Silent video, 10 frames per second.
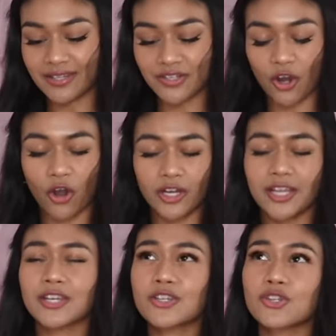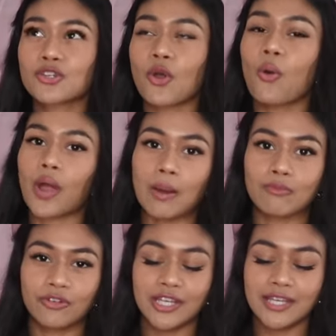This cardigan is so
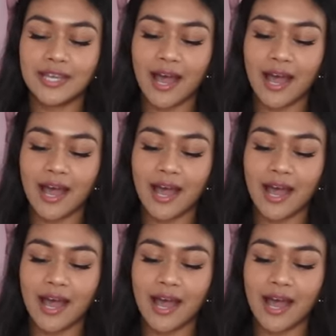comfy.